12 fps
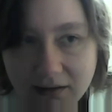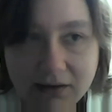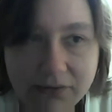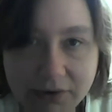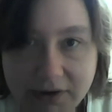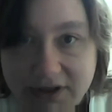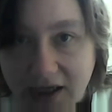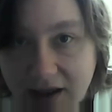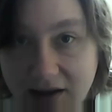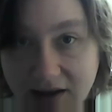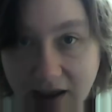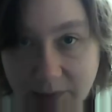for the
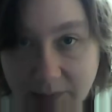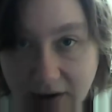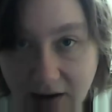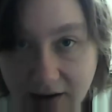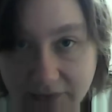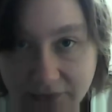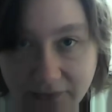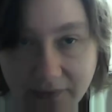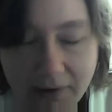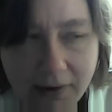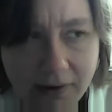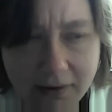second time in my life,
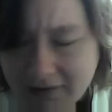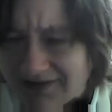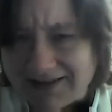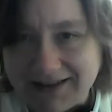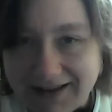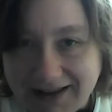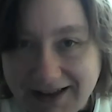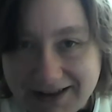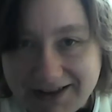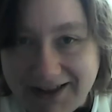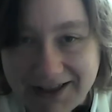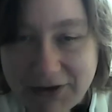
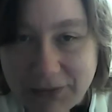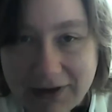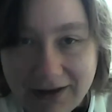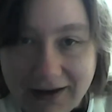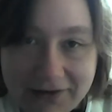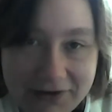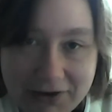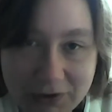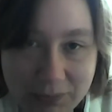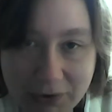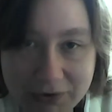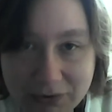is this what love is
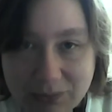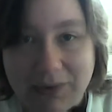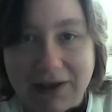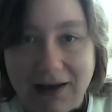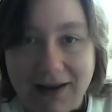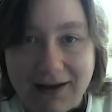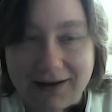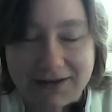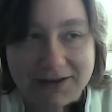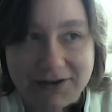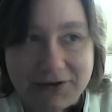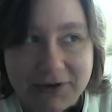supposed to be like? Is
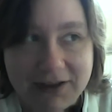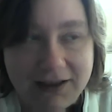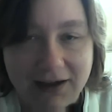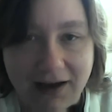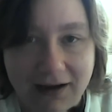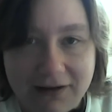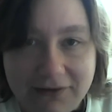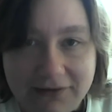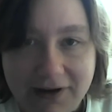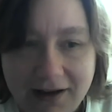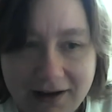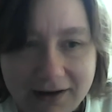this really love?
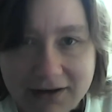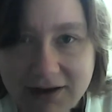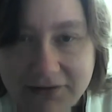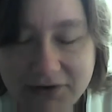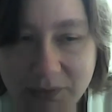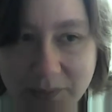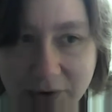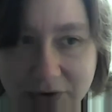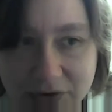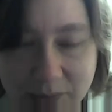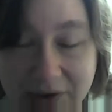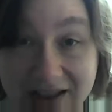Is love
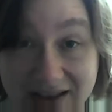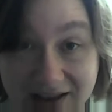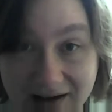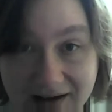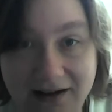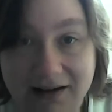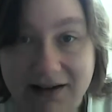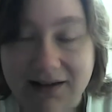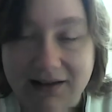supposed to be this hard?